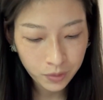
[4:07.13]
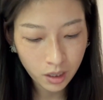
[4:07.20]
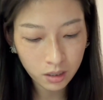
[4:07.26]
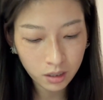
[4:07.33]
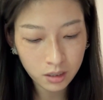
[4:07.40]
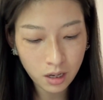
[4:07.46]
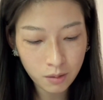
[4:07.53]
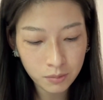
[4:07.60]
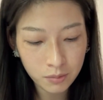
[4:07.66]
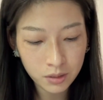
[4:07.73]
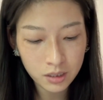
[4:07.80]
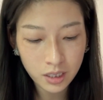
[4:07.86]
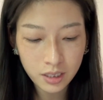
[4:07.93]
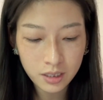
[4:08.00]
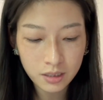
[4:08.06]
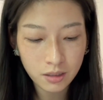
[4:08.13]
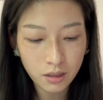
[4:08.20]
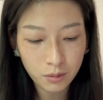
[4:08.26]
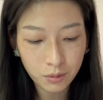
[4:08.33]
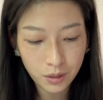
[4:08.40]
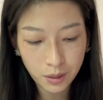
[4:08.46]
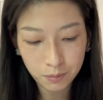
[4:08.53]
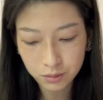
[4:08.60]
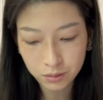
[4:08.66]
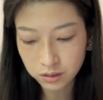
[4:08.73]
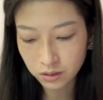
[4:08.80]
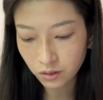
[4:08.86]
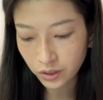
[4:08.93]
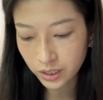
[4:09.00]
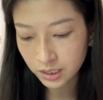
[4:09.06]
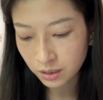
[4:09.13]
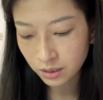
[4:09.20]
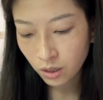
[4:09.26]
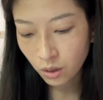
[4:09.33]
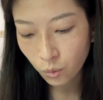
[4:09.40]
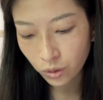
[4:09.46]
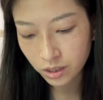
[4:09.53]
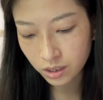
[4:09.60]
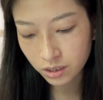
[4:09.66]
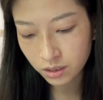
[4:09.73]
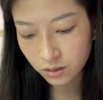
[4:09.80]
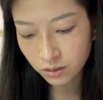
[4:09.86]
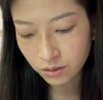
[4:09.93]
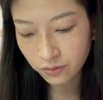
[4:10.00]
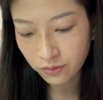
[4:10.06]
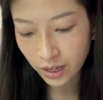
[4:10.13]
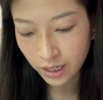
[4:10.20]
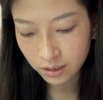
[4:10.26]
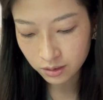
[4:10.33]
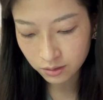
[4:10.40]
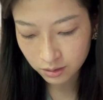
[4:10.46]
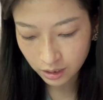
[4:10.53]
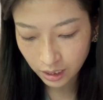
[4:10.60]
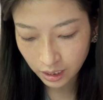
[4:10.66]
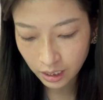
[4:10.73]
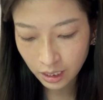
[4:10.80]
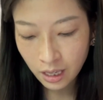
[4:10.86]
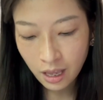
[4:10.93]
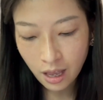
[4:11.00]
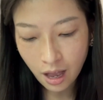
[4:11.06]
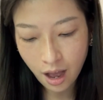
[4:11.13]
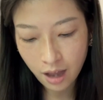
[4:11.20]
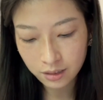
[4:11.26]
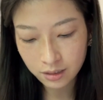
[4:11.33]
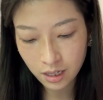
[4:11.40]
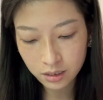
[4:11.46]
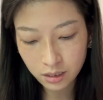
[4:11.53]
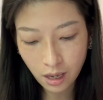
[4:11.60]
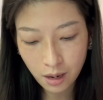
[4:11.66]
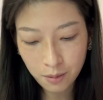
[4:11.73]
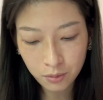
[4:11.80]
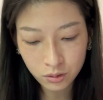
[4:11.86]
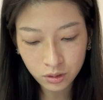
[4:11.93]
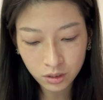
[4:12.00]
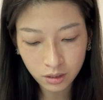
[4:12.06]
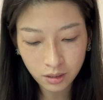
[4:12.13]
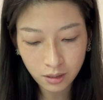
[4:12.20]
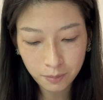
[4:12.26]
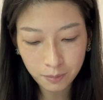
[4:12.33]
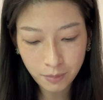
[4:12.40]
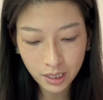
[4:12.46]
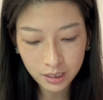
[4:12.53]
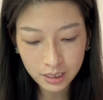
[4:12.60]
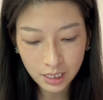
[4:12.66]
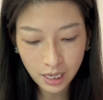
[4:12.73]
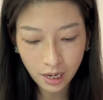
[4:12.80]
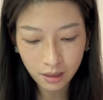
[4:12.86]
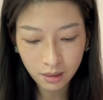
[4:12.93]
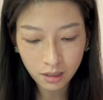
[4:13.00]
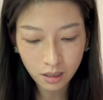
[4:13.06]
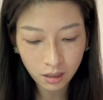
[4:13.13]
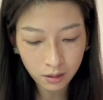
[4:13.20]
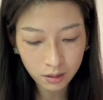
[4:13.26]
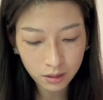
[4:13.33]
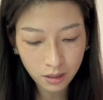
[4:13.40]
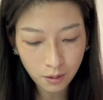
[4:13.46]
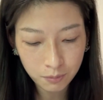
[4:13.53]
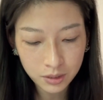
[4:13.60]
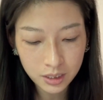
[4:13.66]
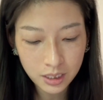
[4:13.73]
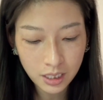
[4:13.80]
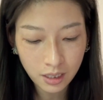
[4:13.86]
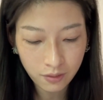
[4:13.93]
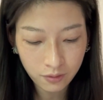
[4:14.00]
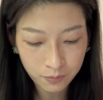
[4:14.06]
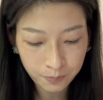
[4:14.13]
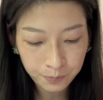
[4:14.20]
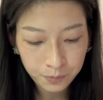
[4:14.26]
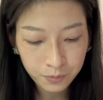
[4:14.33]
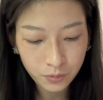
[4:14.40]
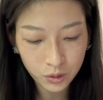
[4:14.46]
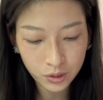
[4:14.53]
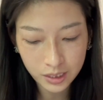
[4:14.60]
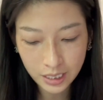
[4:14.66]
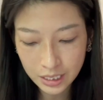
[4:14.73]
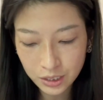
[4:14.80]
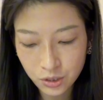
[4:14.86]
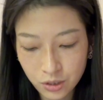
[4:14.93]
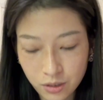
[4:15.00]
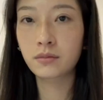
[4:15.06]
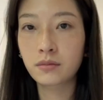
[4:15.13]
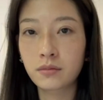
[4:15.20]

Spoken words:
accommodate their employees with good faculty are not able to maintain a competitive position.